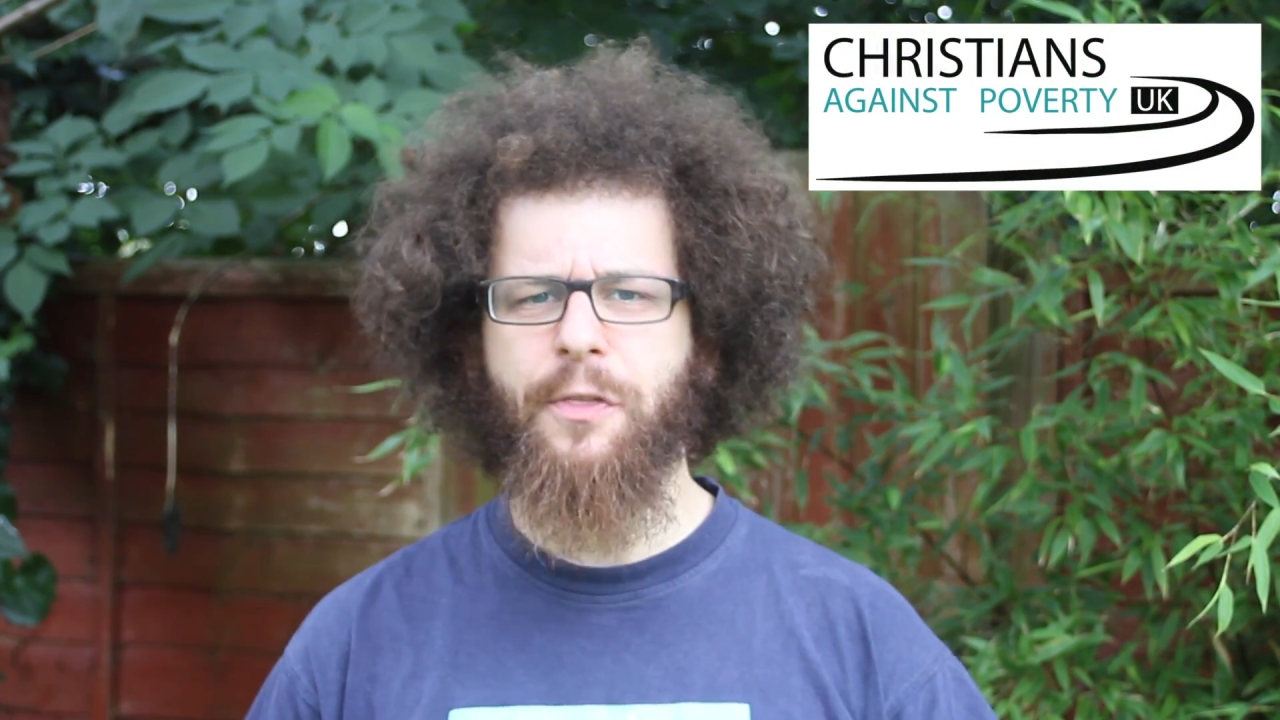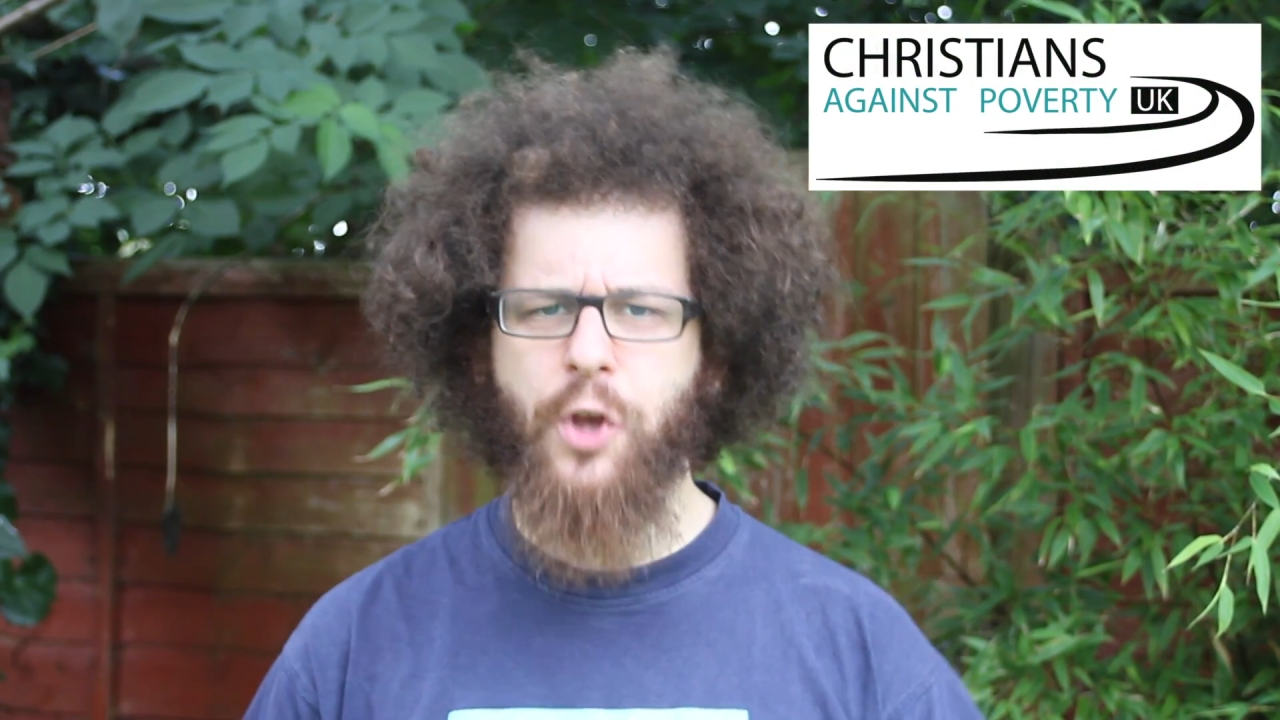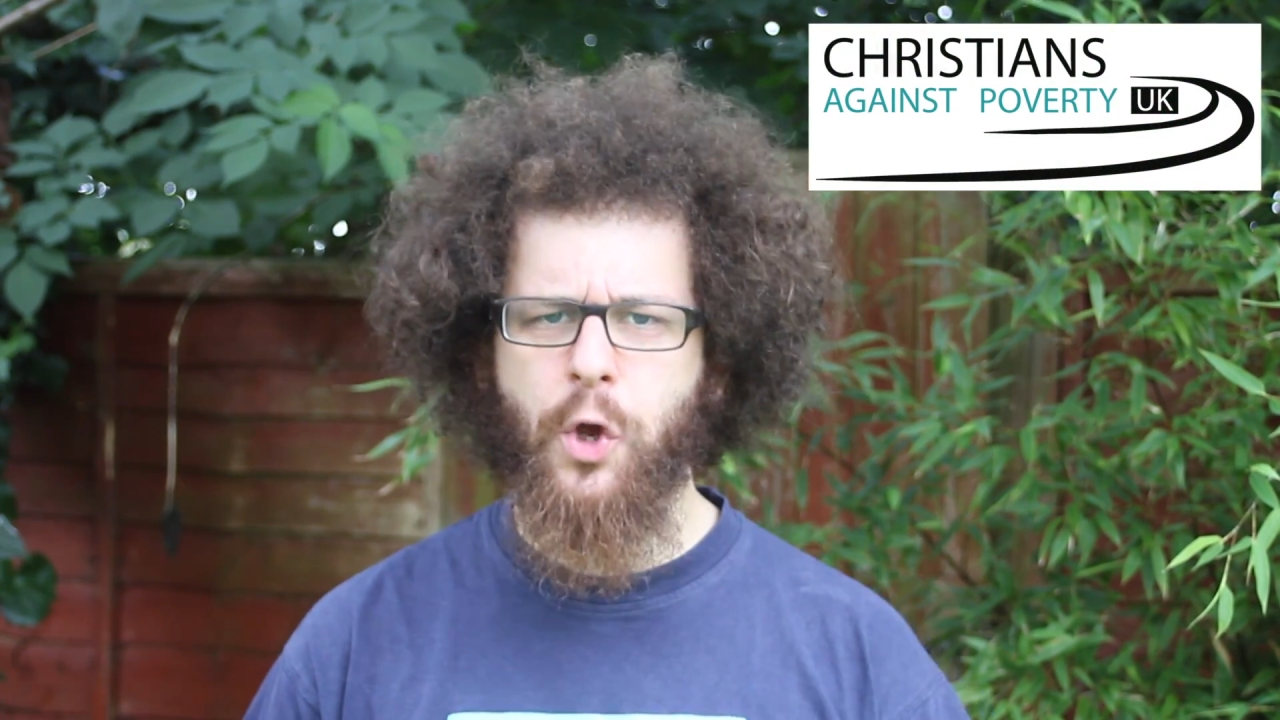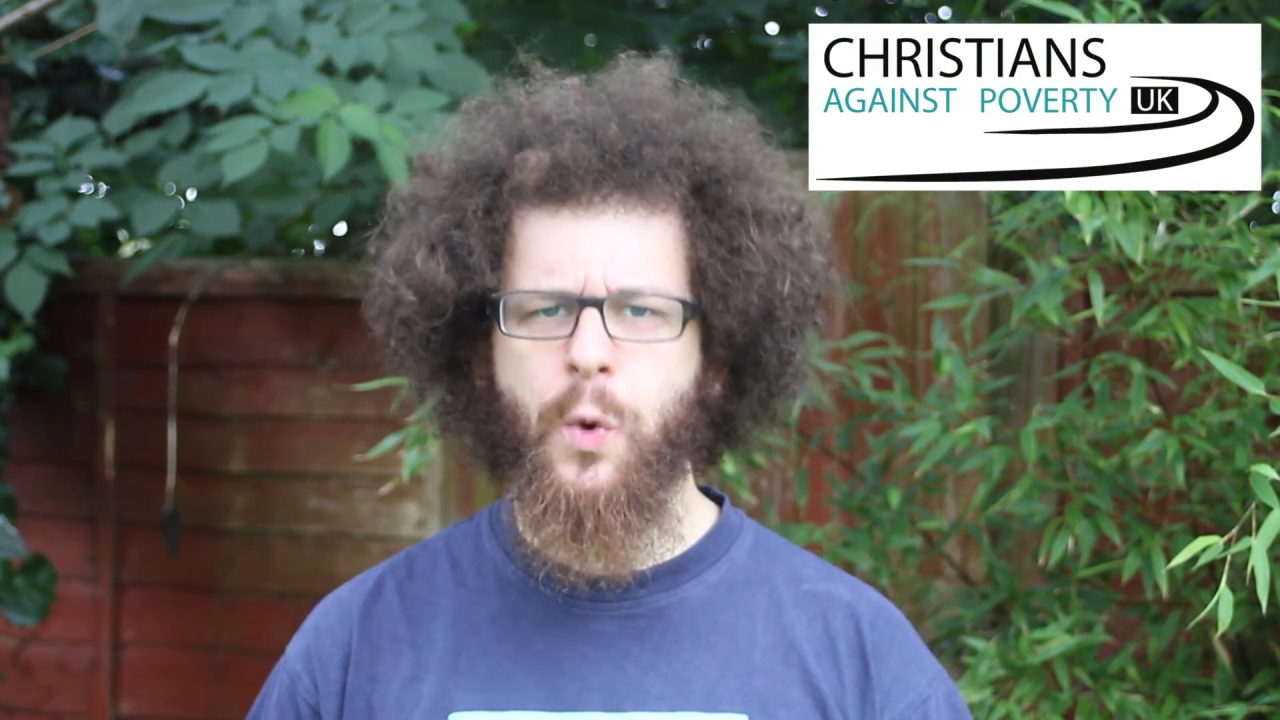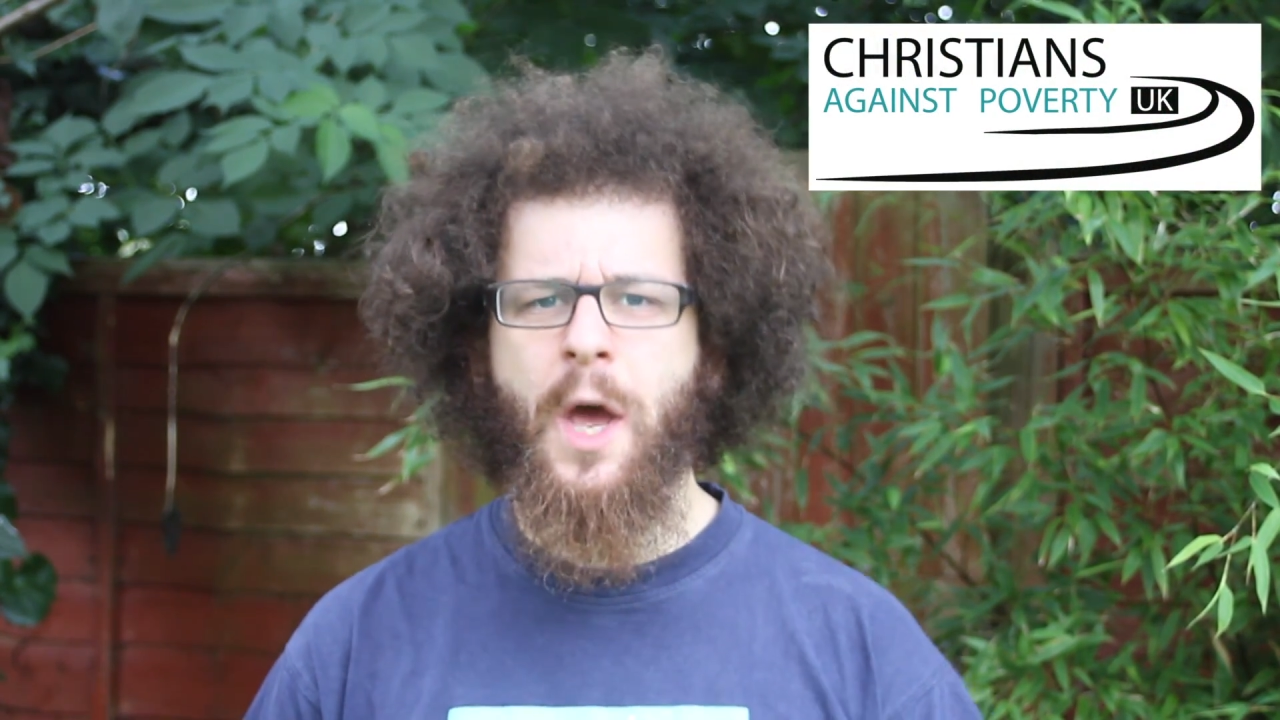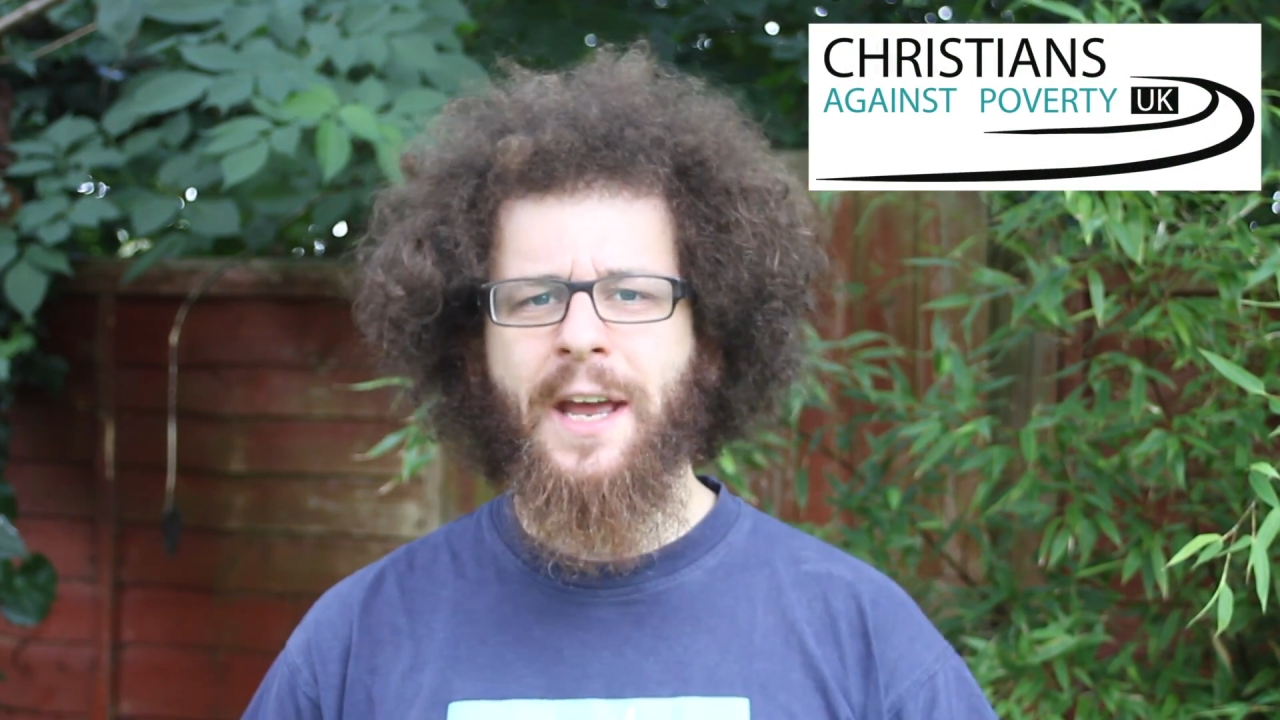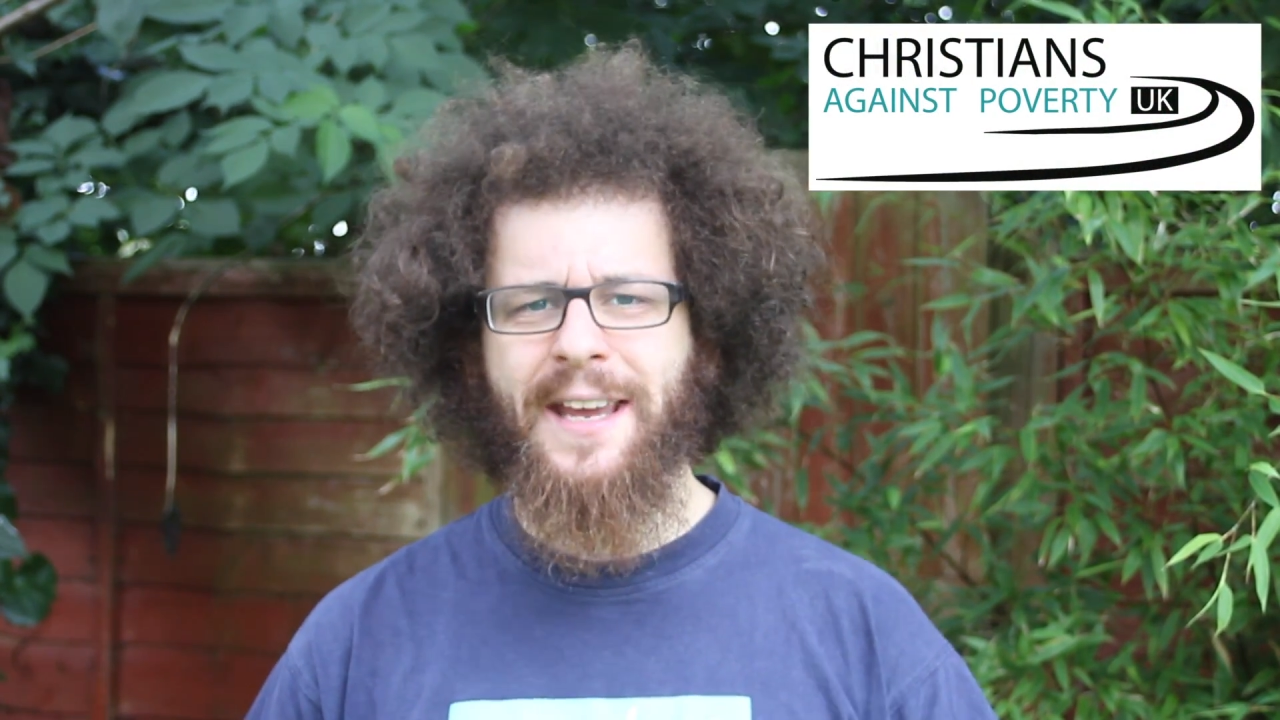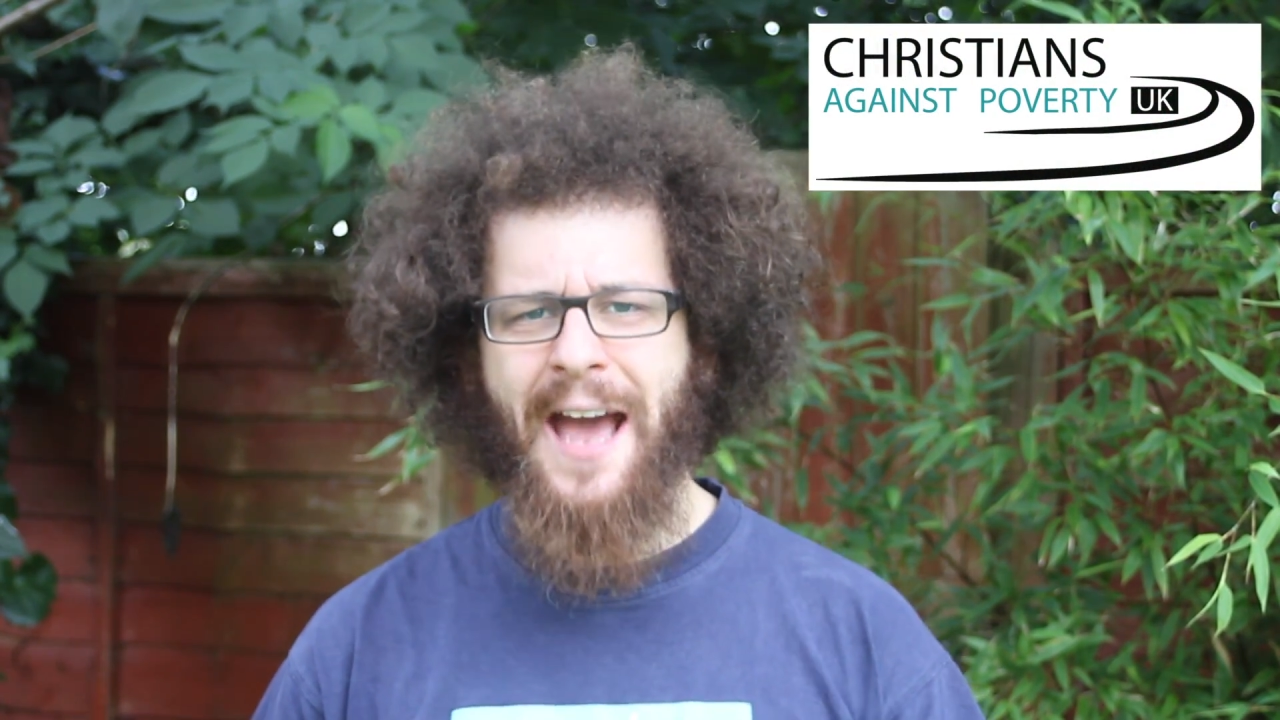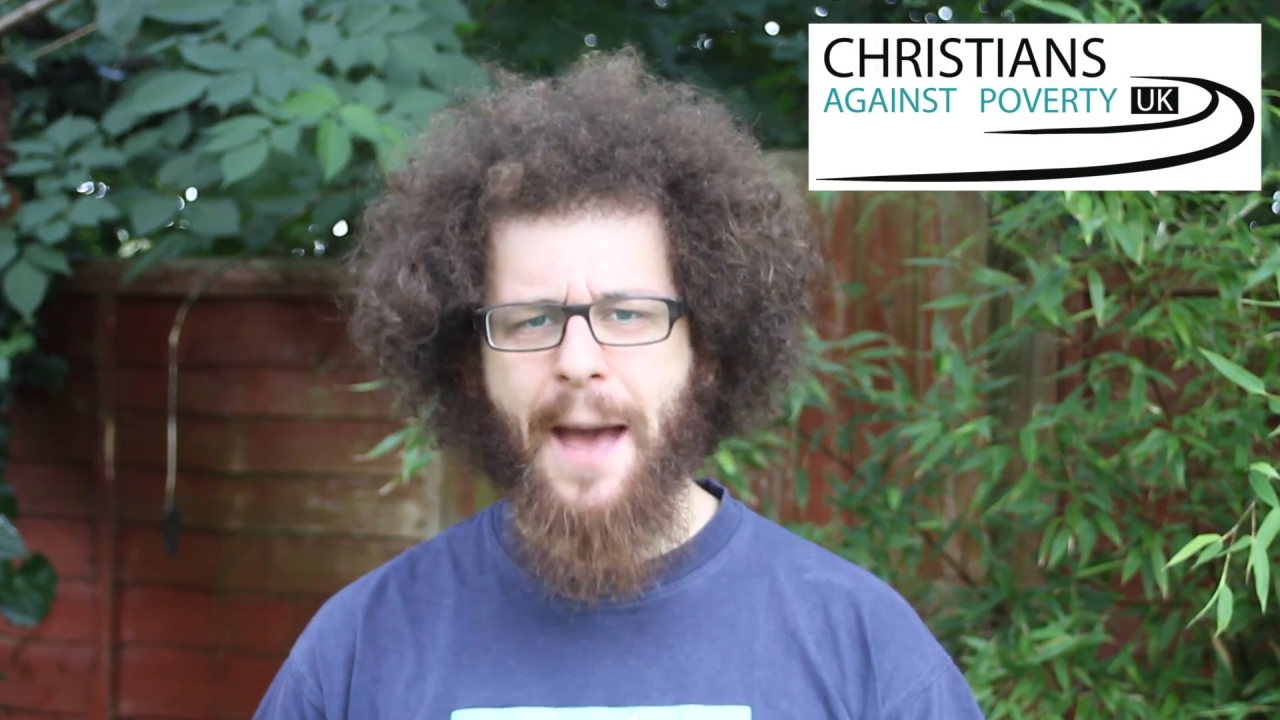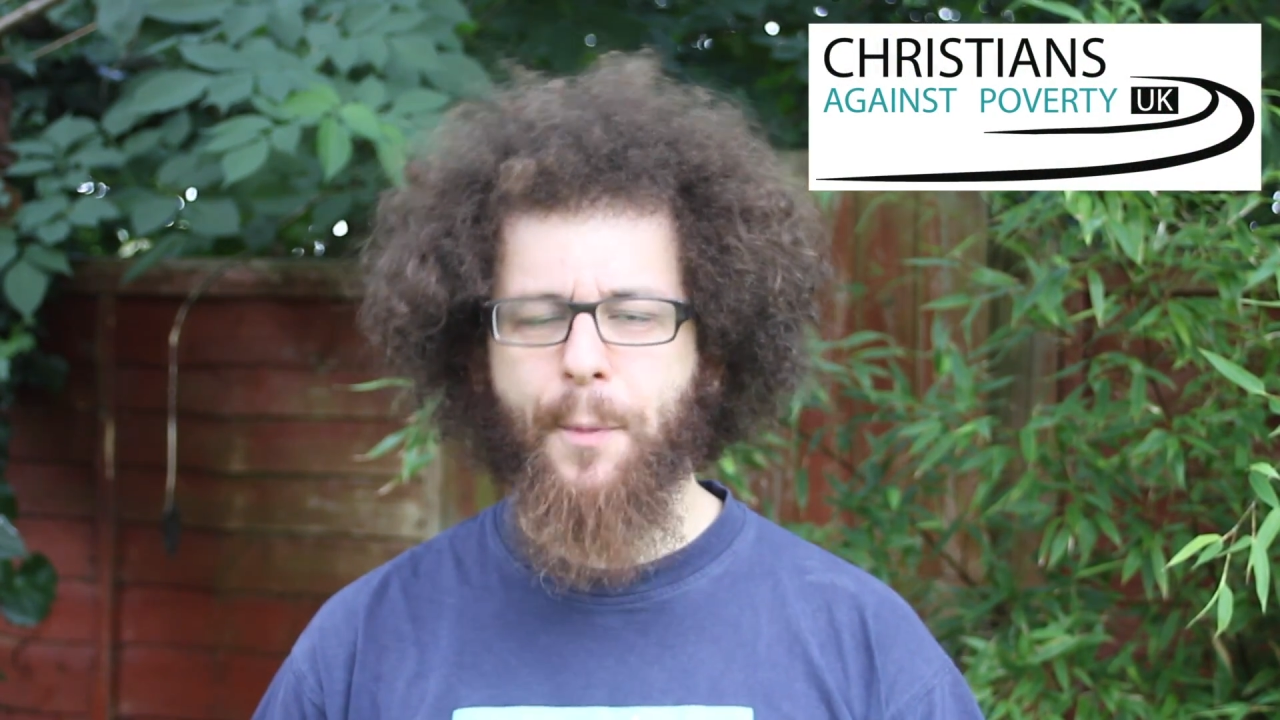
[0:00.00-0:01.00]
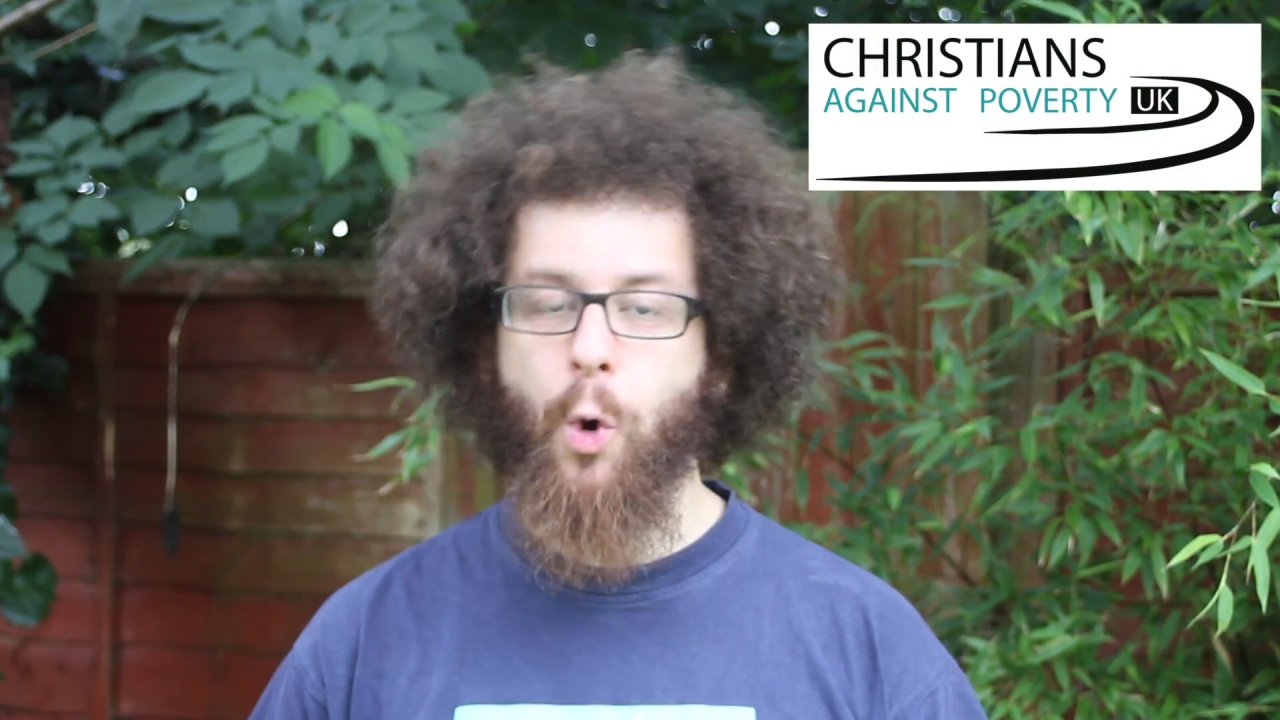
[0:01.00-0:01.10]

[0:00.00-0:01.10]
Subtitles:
new CAP,